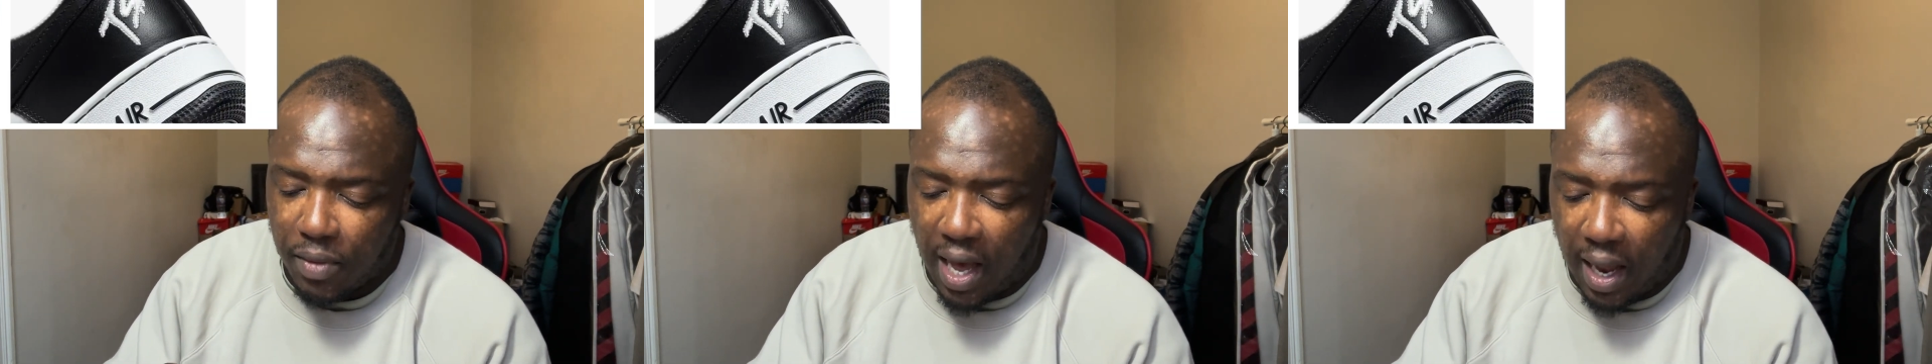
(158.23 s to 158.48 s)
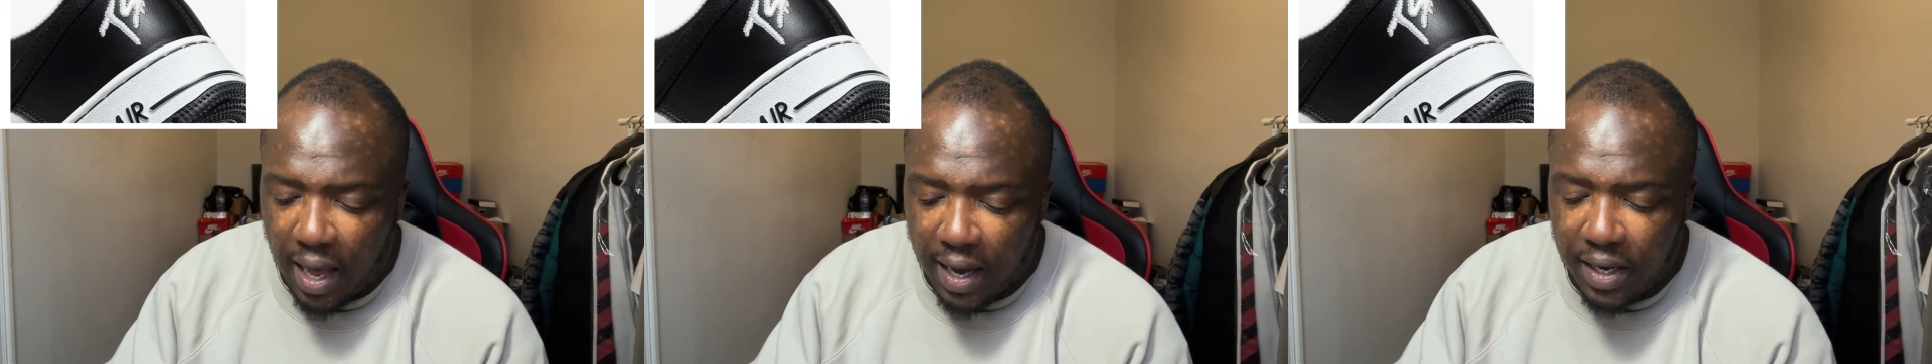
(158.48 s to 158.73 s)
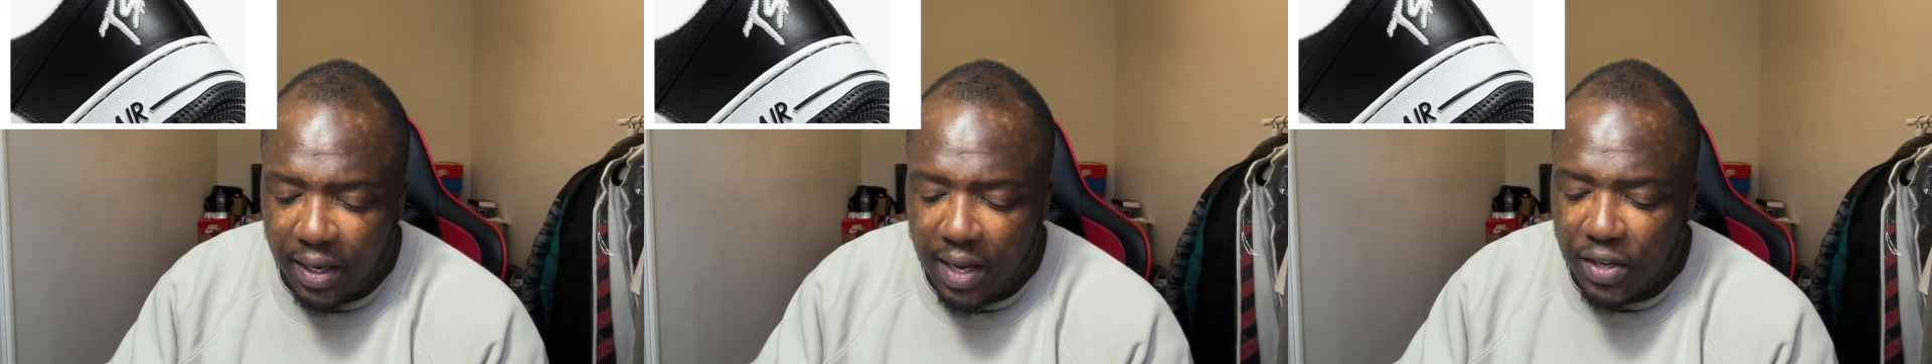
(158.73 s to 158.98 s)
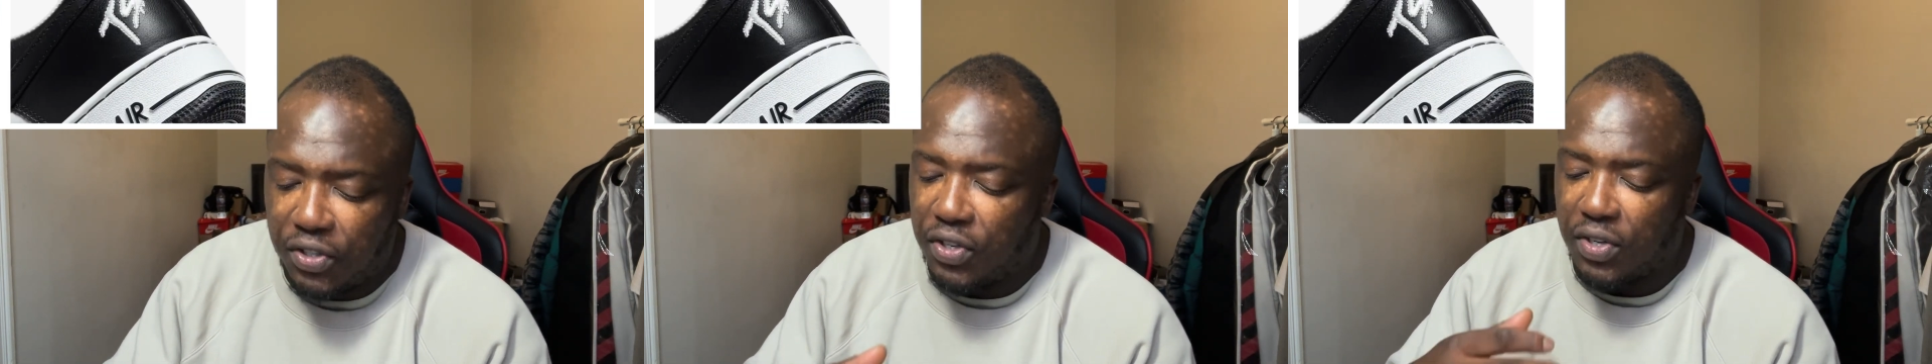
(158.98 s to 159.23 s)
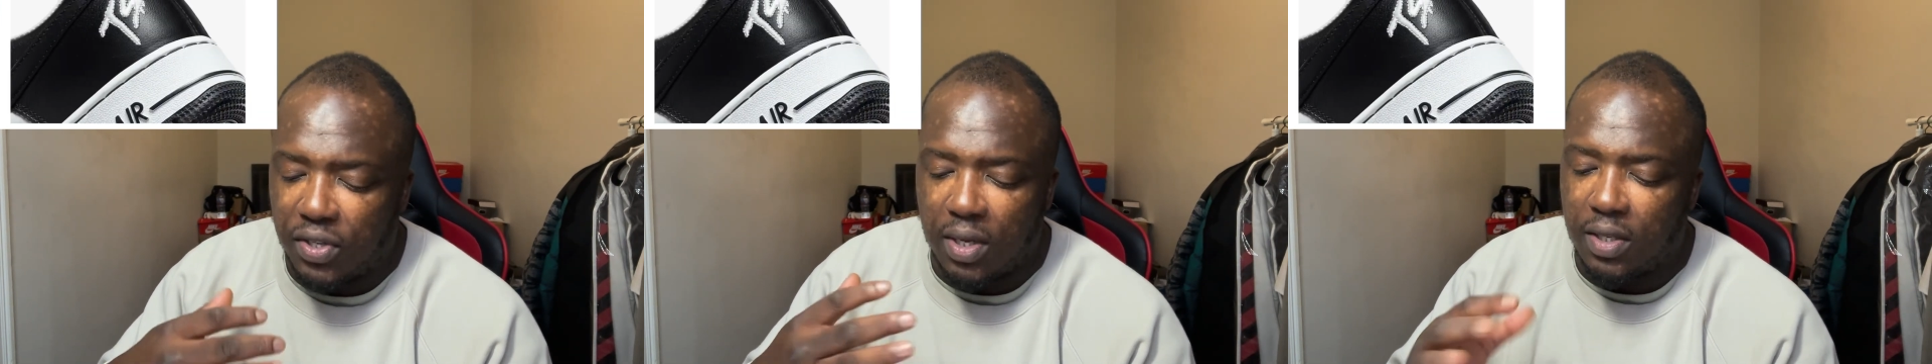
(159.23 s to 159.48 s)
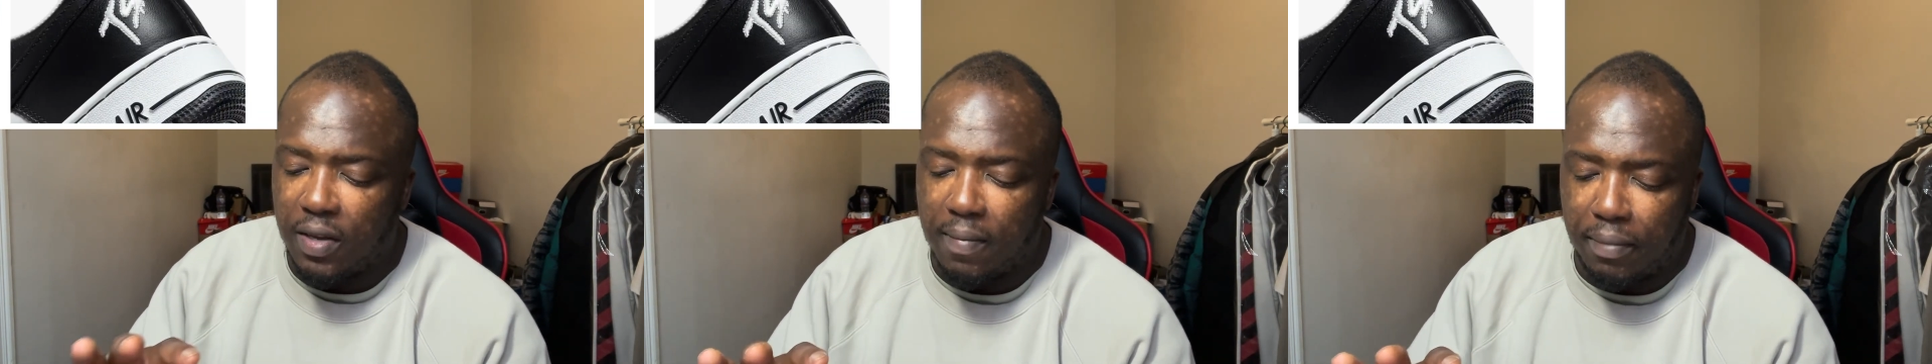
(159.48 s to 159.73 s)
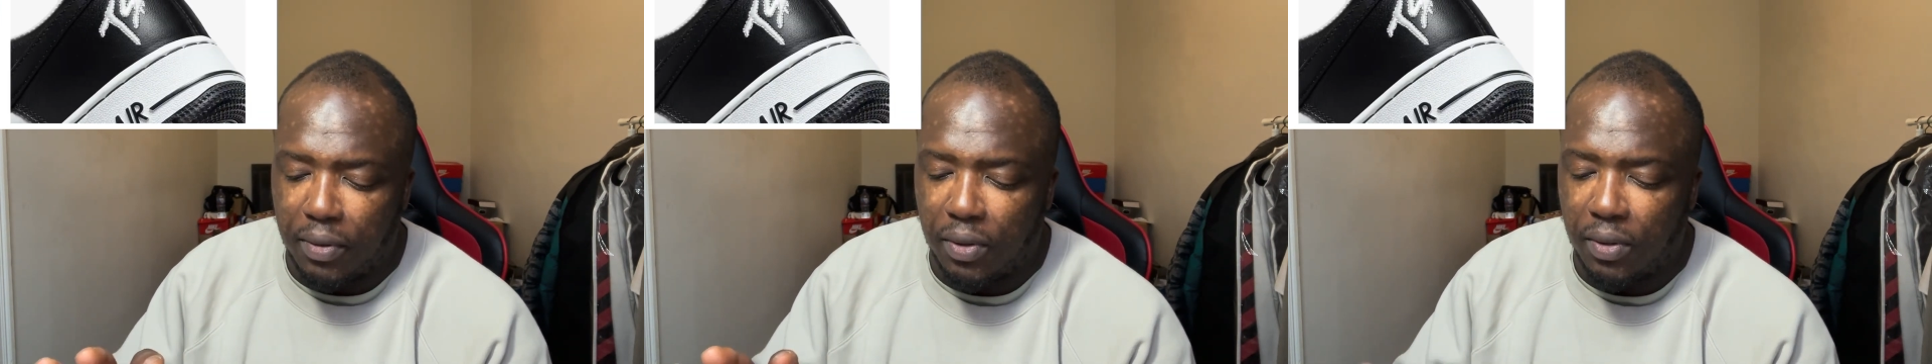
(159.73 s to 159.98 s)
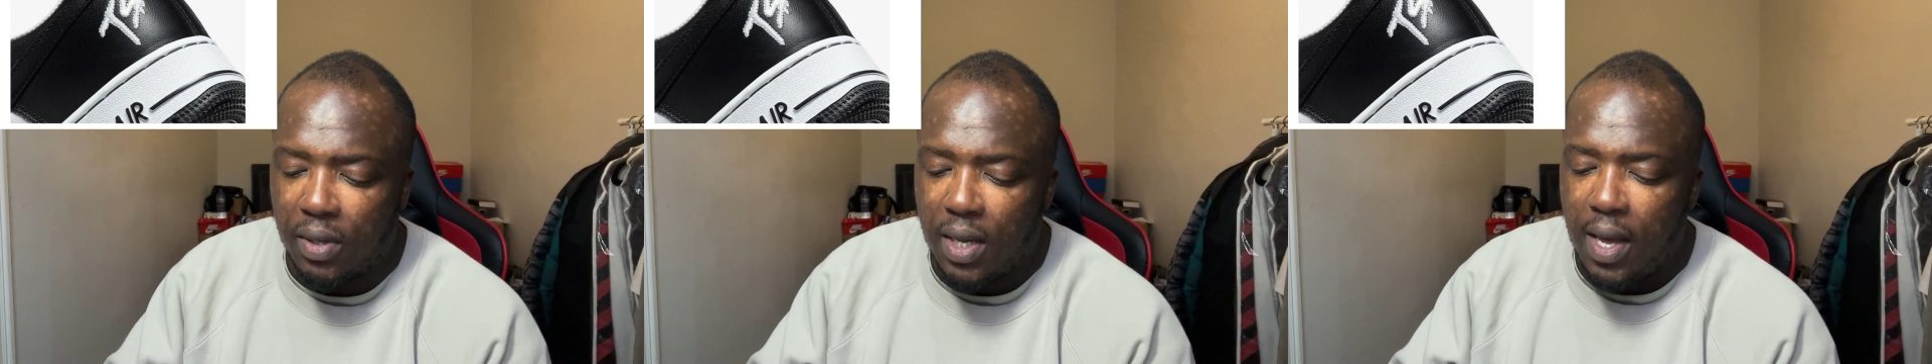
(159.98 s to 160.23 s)
I like it. It's just
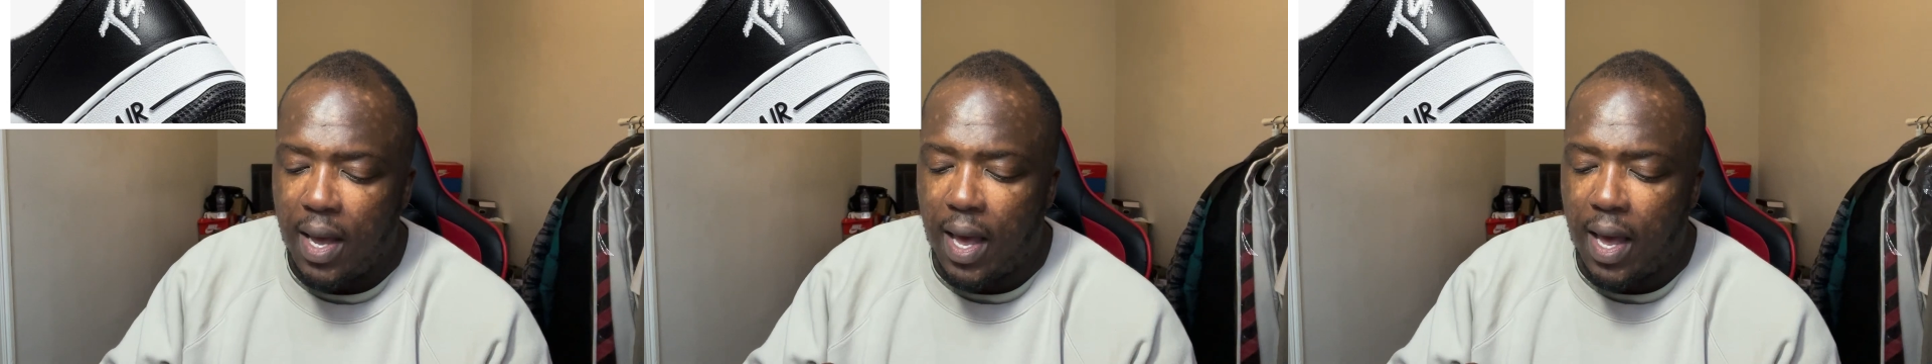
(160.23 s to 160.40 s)
simple.